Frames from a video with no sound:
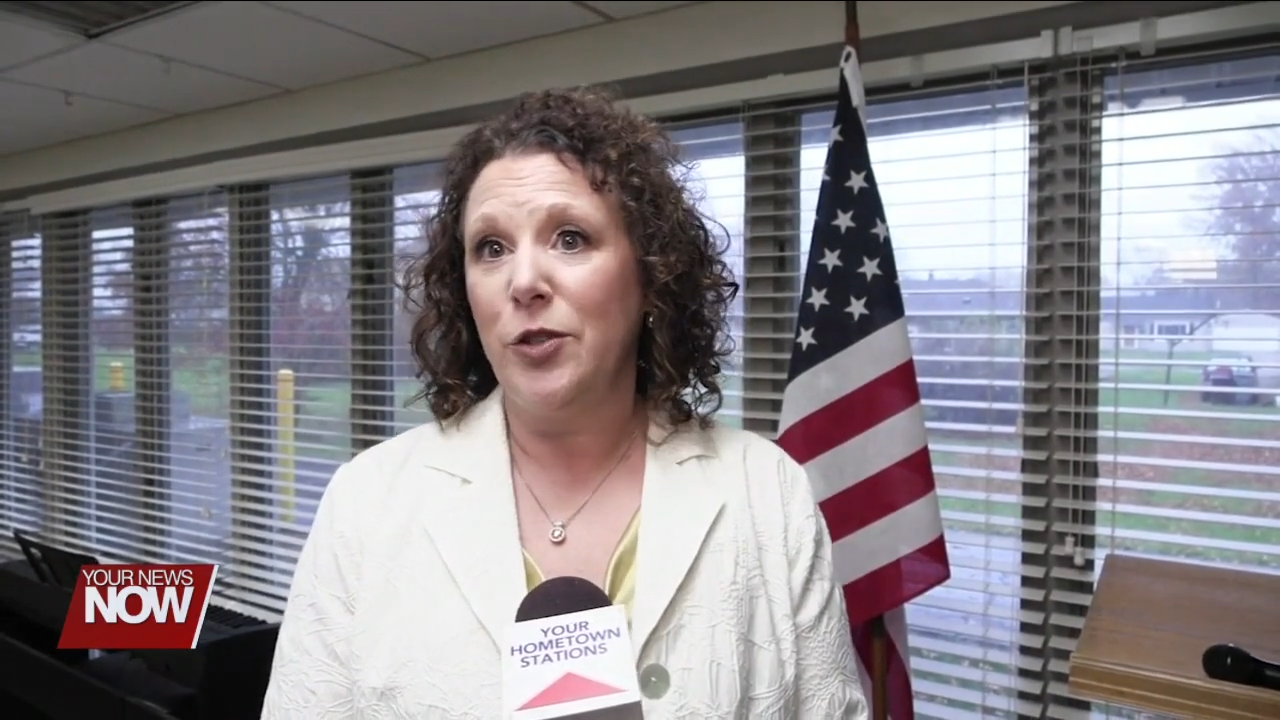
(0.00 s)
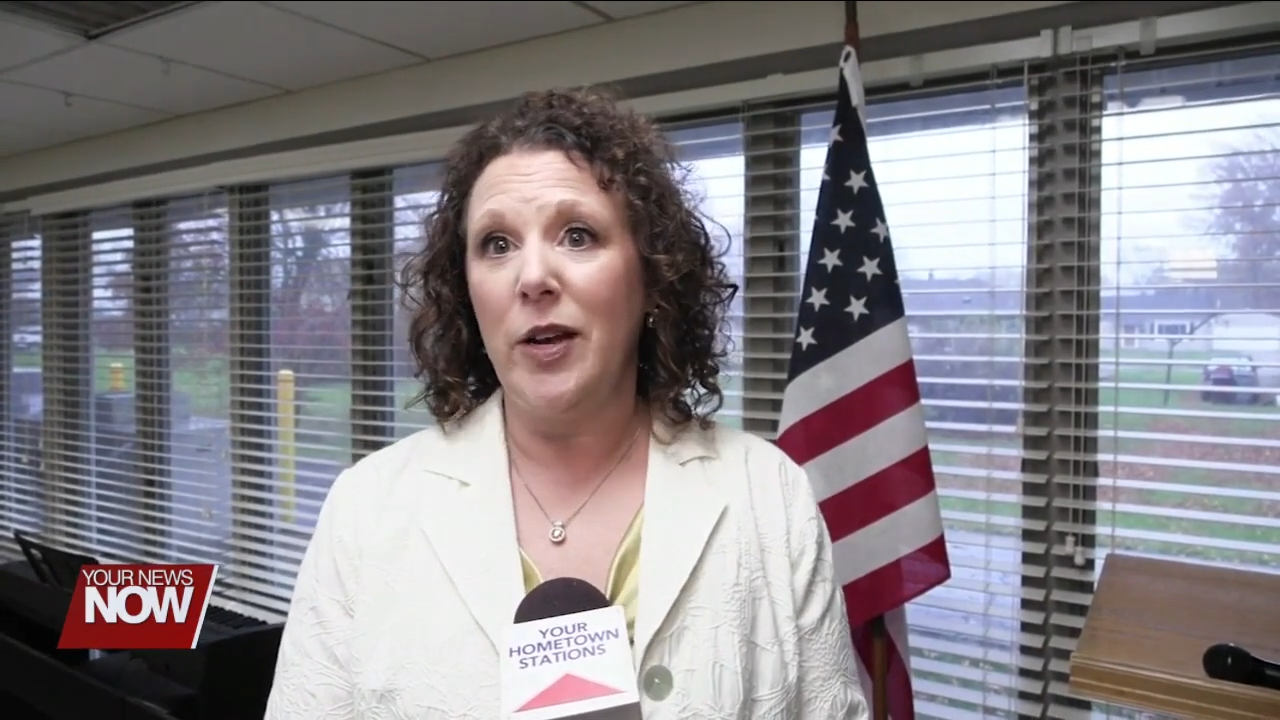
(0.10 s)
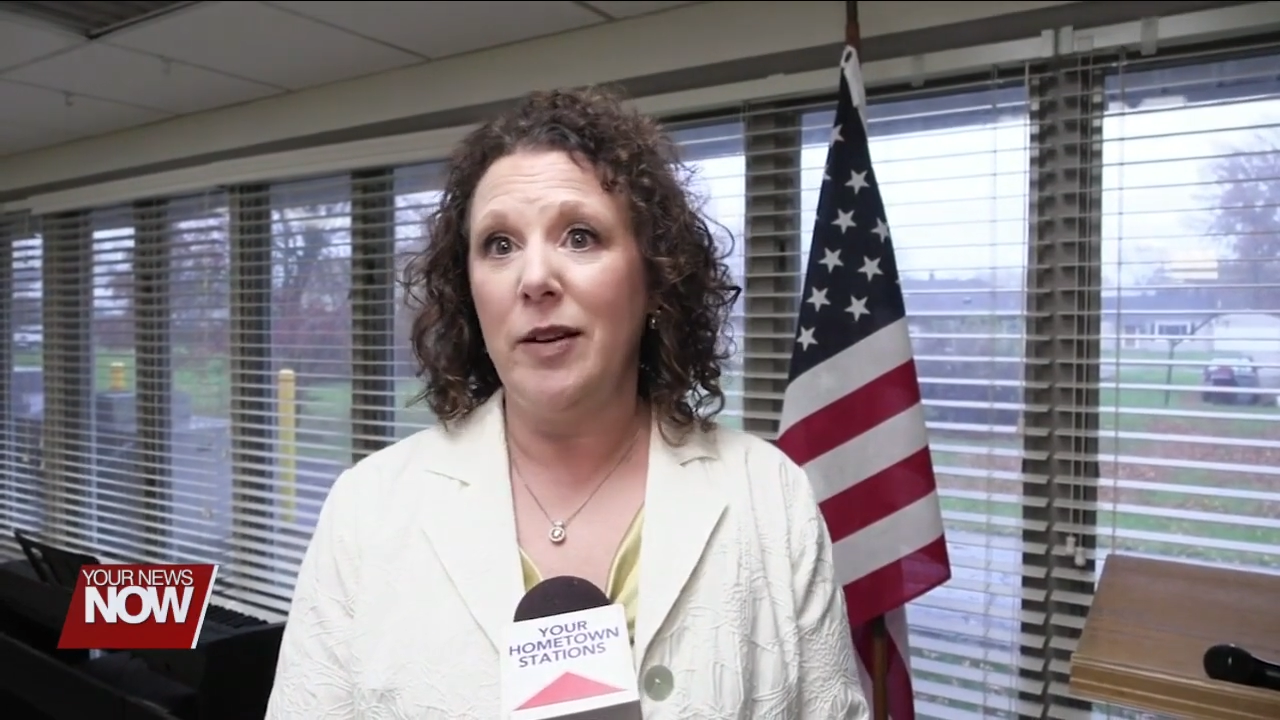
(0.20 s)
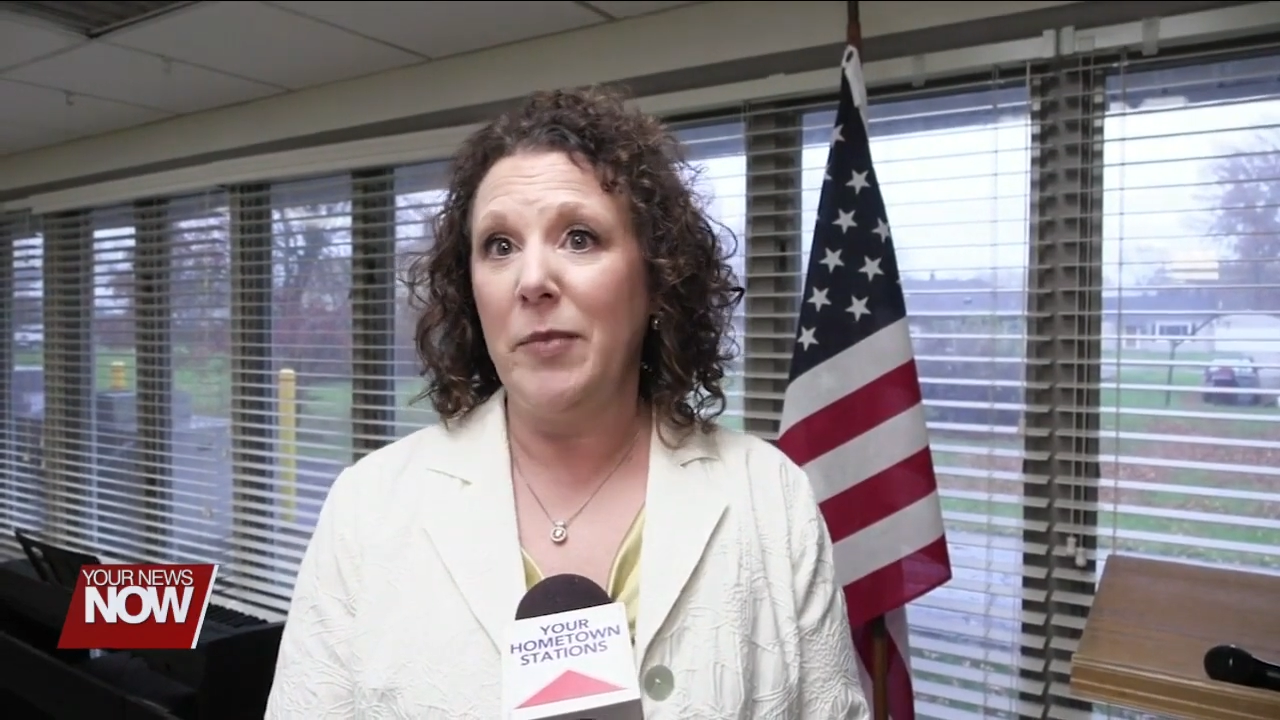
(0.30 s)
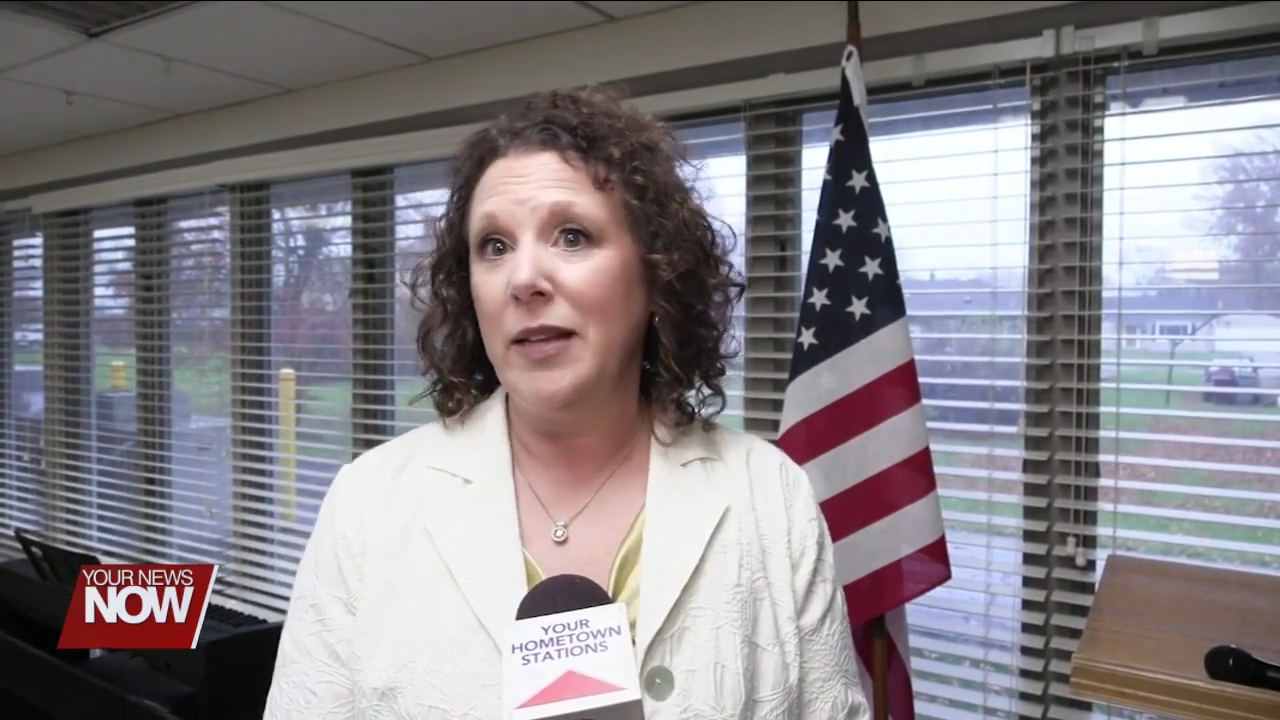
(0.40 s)

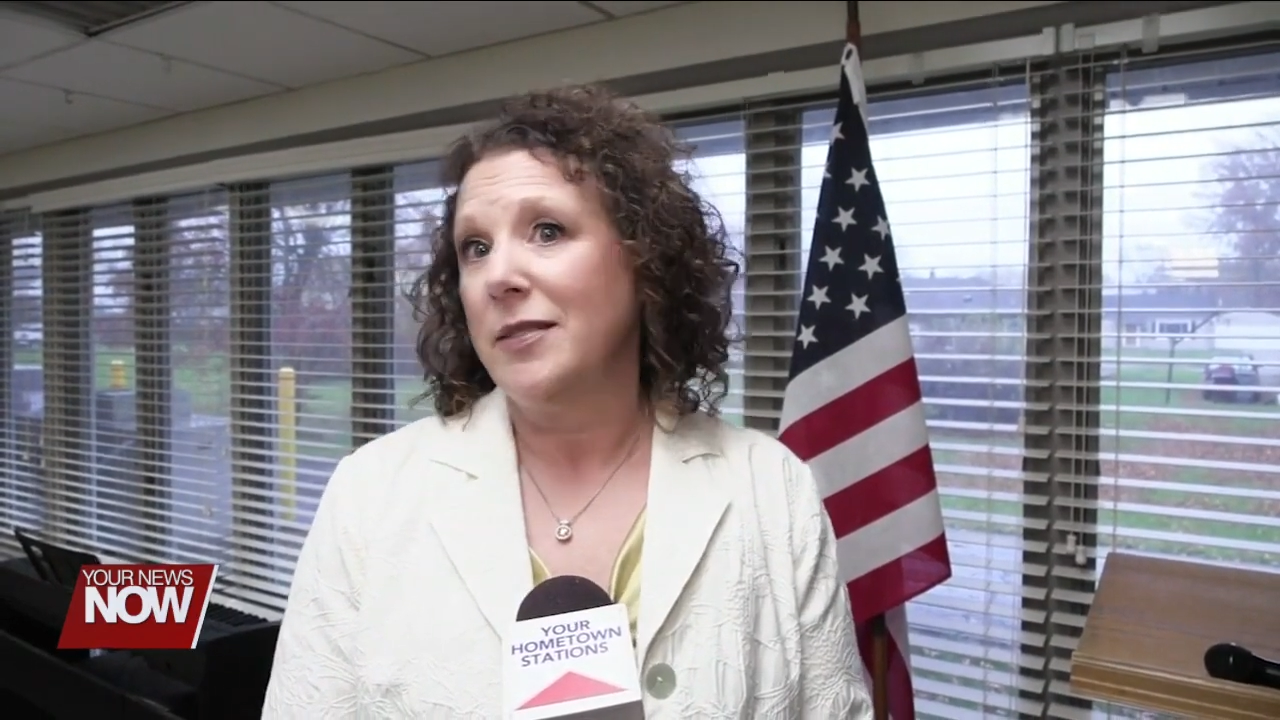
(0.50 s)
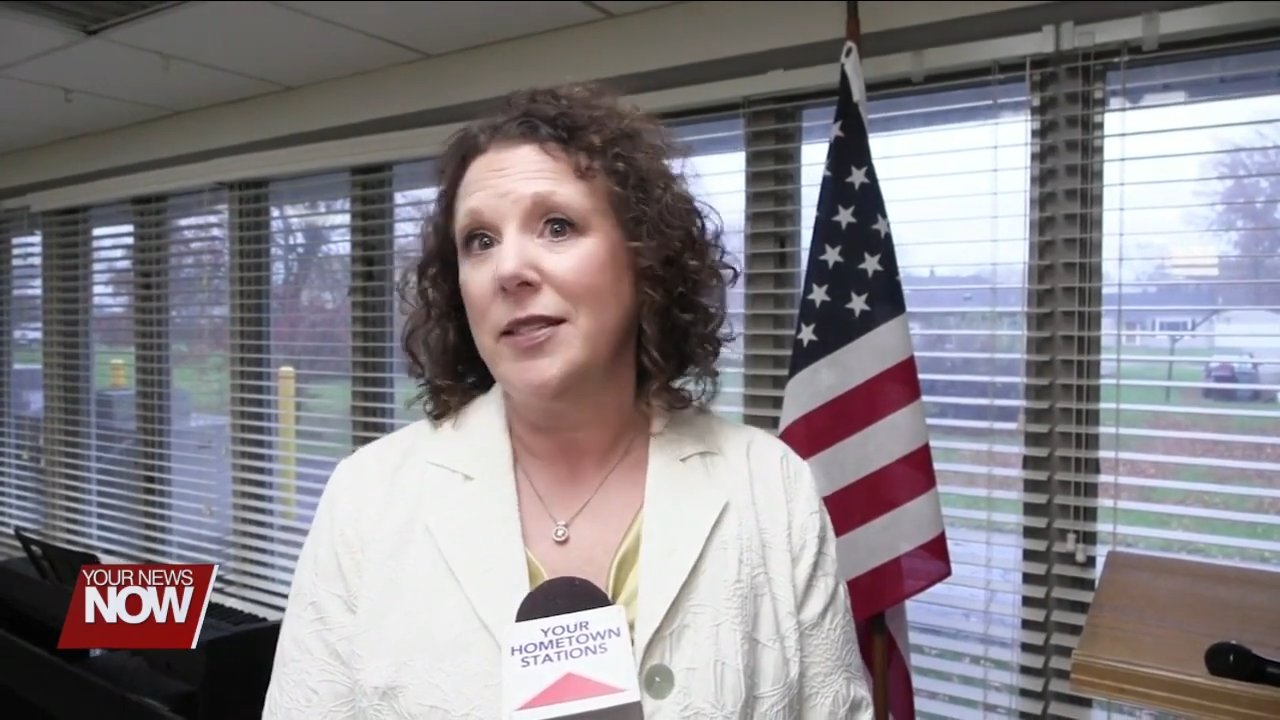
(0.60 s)
try to make the